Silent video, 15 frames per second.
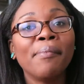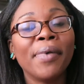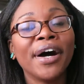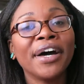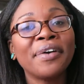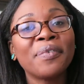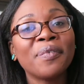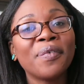
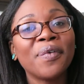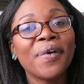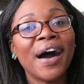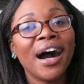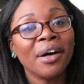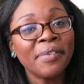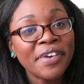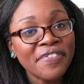but
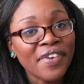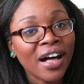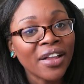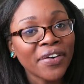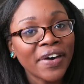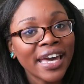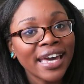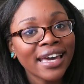I'll be
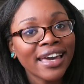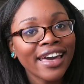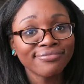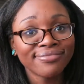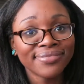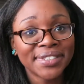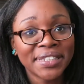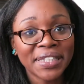following,
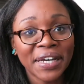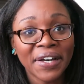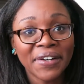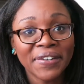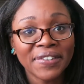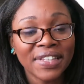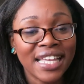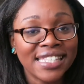
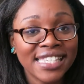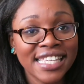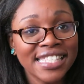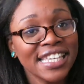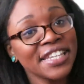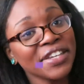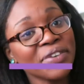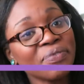so let's
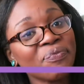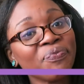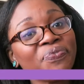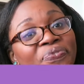continue.